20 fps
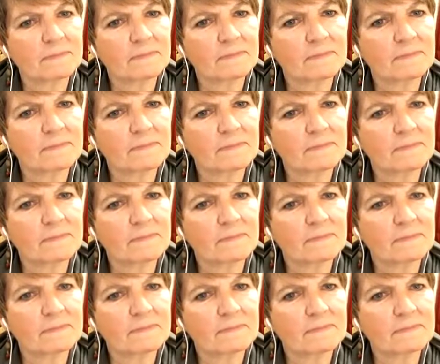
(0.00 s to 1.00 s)

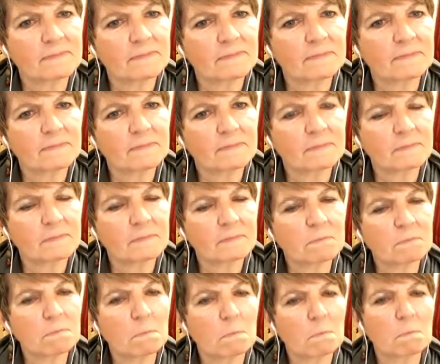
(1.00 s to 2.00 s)

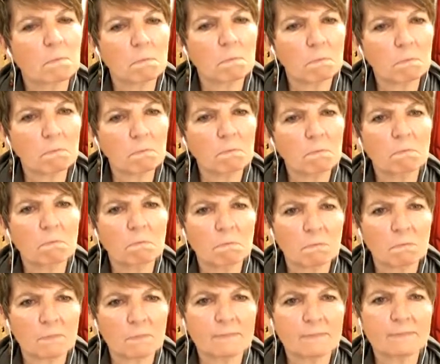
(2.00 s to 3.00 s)

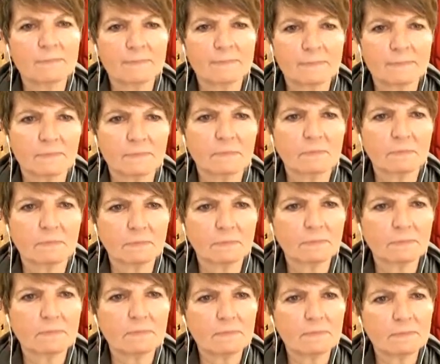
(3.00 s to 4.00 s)

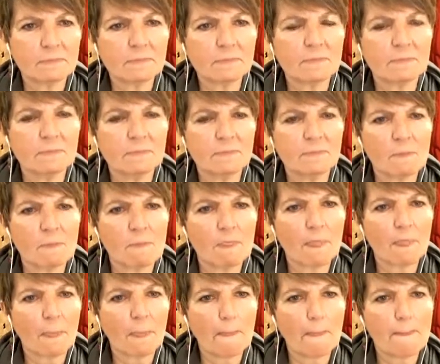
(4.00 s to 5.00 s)

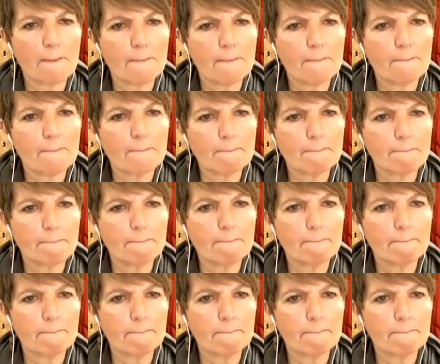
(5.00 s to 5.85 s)
This person isn't speaking.